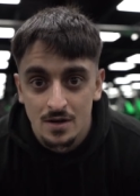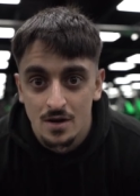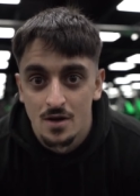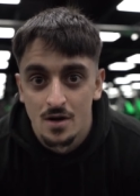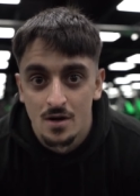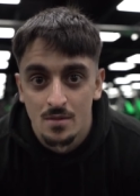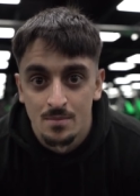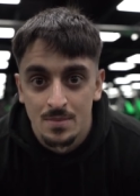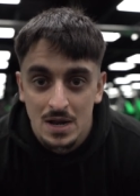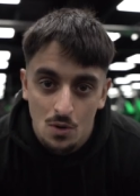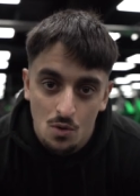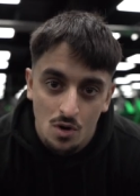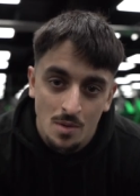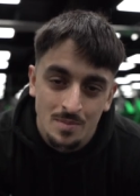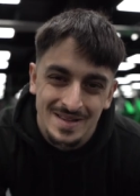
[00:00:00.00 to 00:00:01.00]
Um, but it
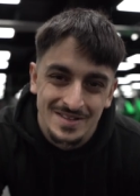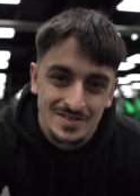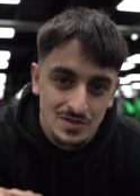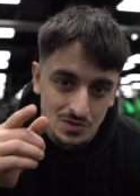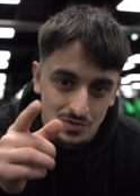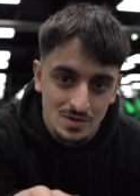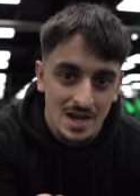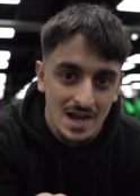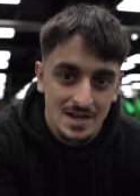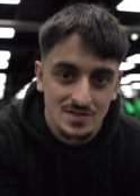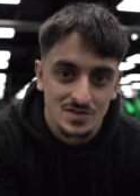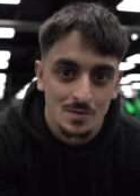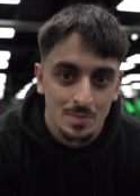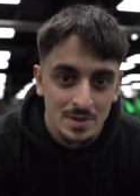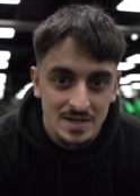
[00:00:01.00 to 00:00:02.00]
all comes down to you
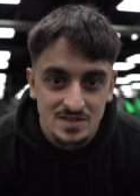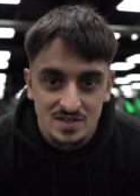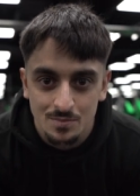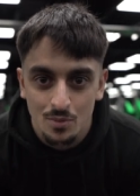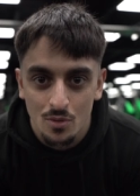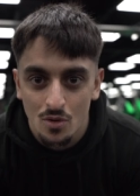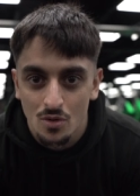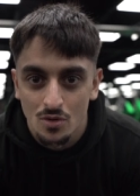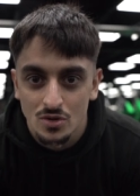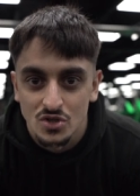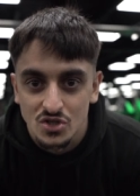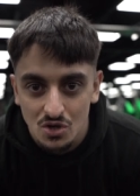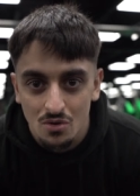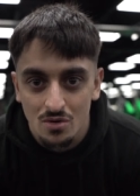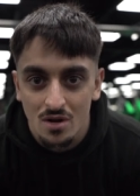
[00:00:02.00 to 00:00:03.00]
guys, so please support,
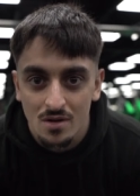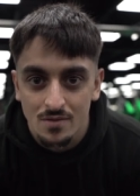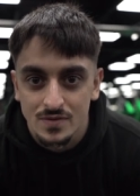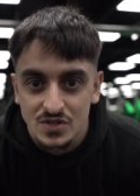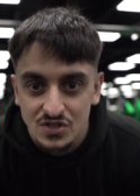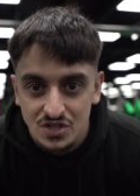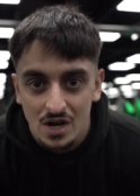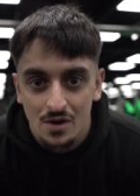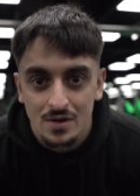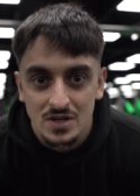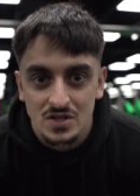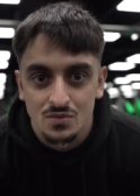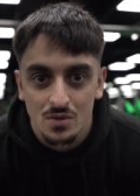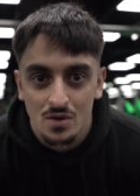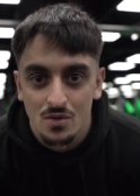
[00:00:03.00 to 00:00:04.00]
show love, share it
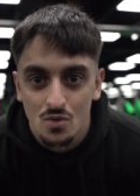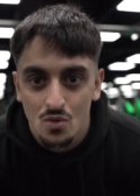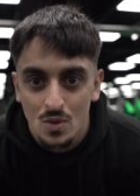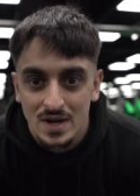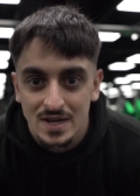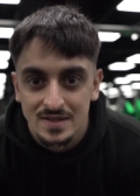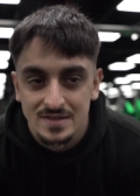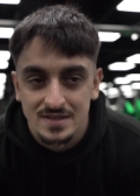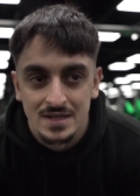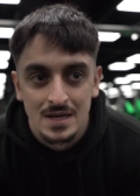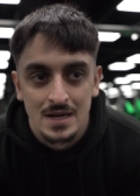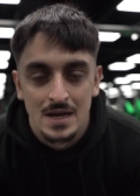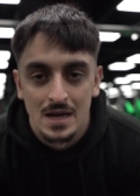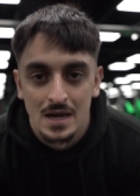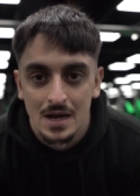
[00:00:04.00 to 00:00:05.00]
as well, always.
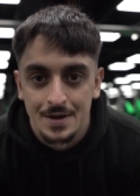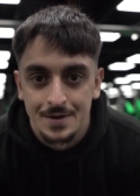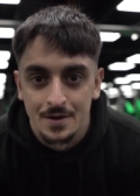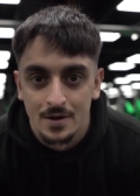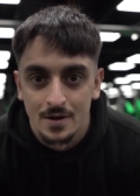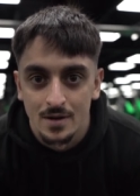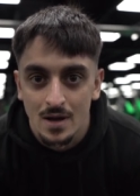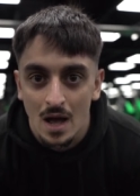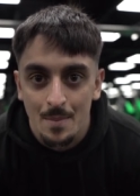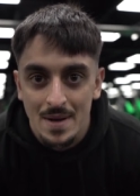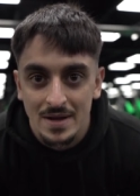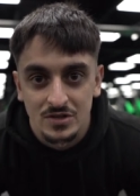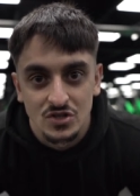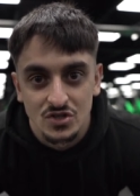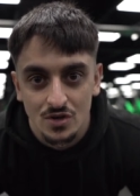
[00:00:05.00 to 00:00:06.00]
And uh, I'm
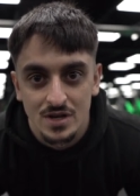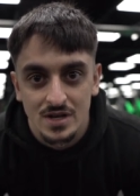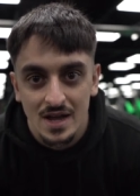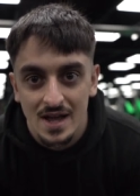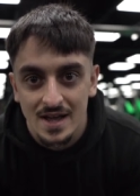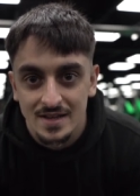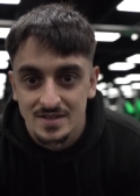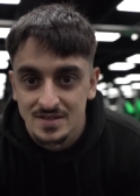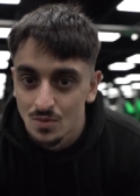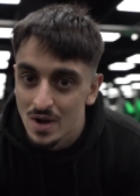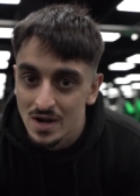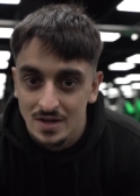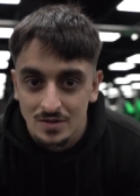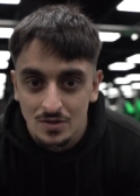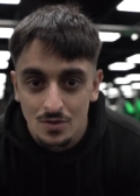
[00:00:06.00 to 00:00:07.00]
here to show you guys
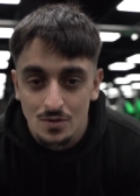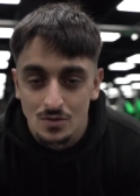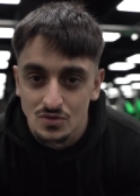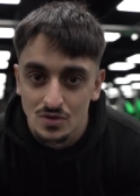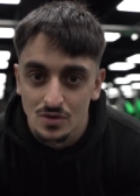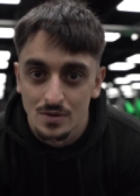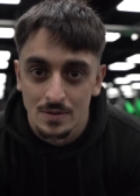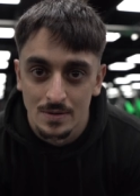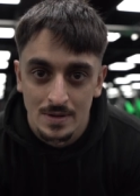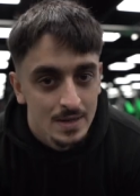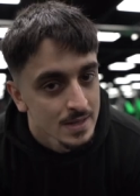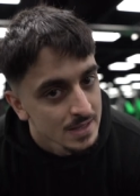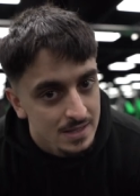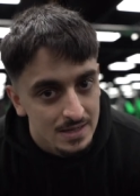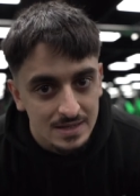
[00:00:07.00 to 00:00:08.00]
what I can do, so
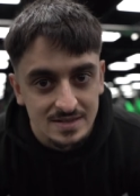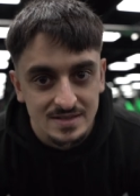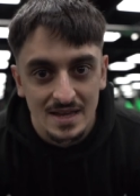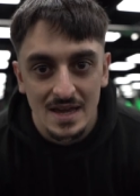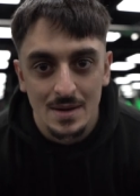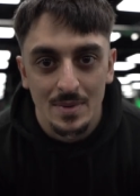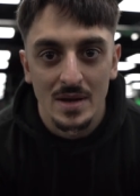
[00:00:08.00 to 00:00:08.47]
let's get it,